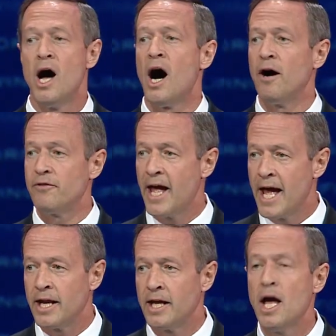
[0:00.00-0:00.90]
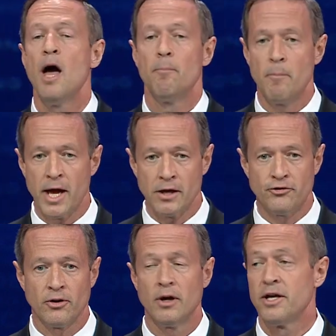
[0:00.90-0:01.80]
of any
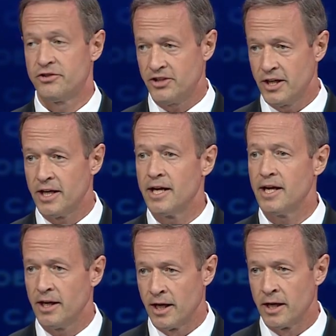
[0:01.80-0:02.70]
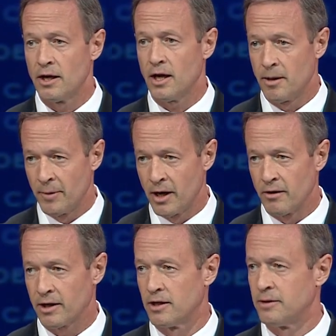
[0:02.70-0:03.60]
major city in
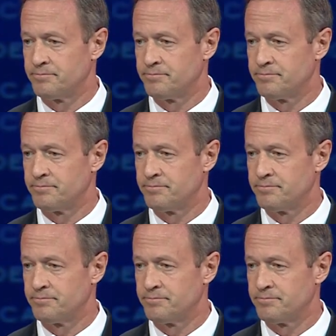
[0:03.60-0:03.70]
America.